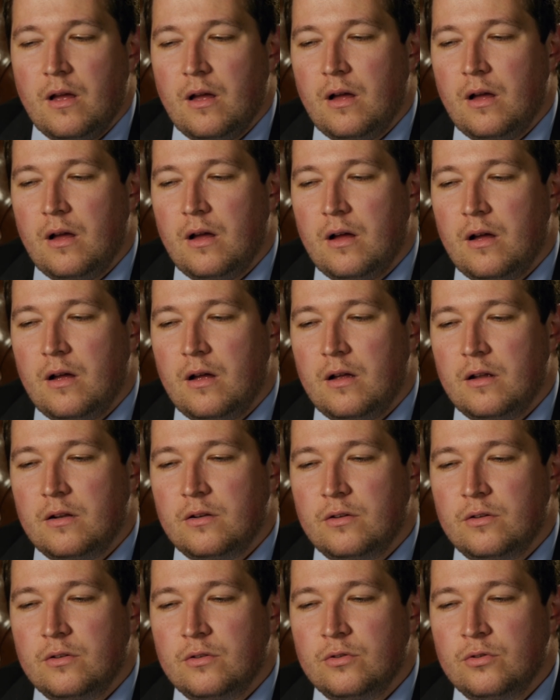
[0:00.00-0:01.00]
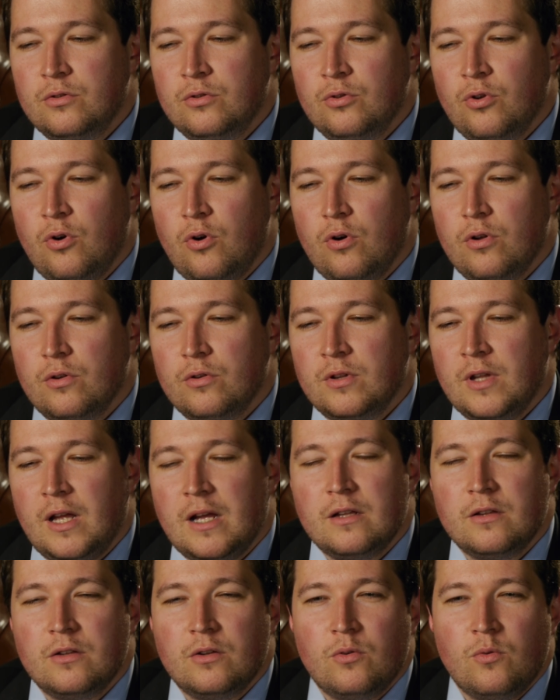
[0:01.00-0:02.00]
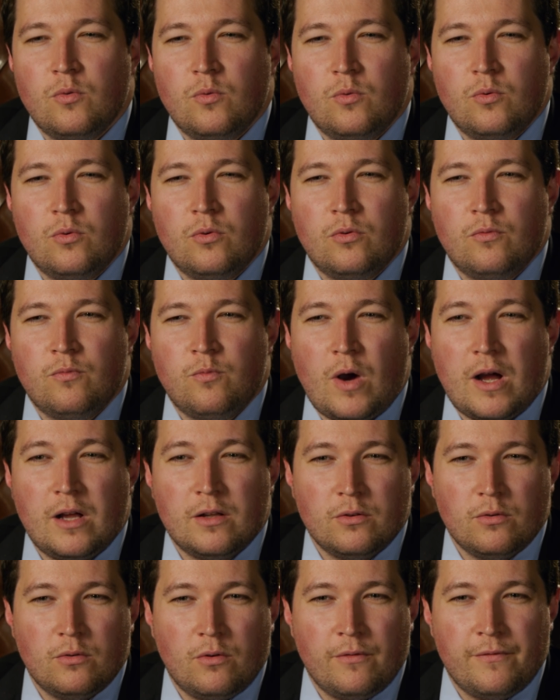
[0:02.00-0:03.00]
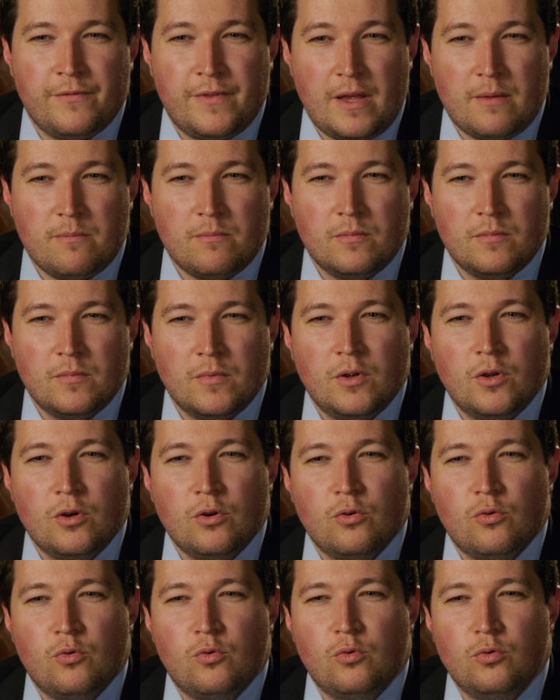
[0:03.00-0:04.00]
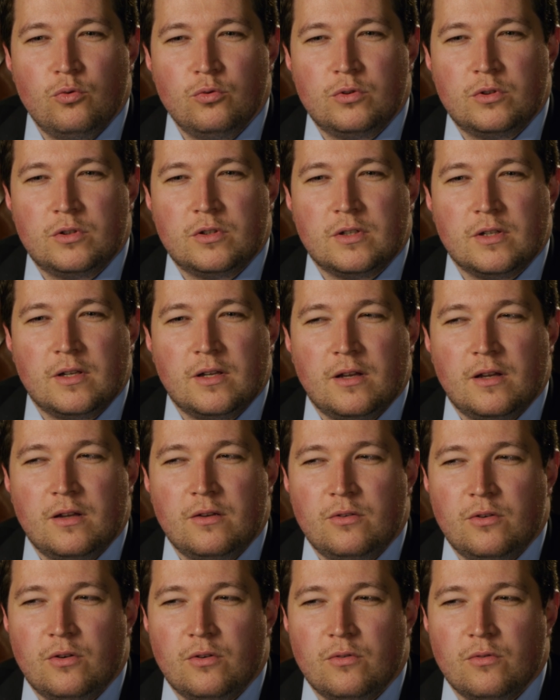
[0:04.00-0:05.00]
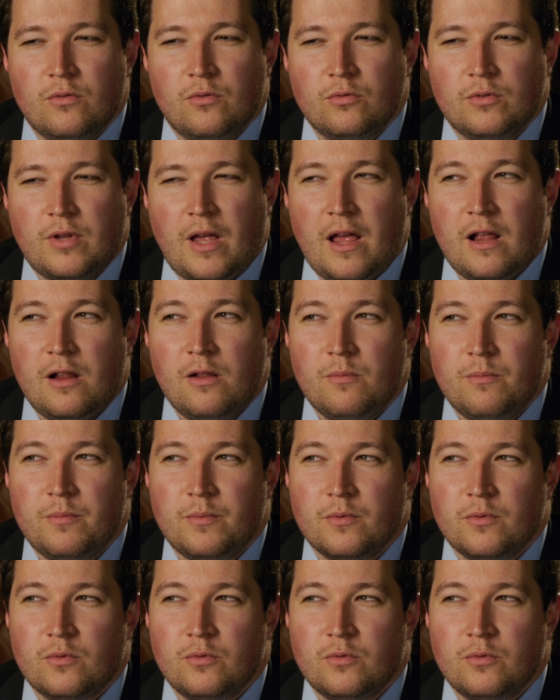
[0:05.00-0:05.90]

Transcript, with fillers: Uh, no, none one of them could, uh, you know, could help,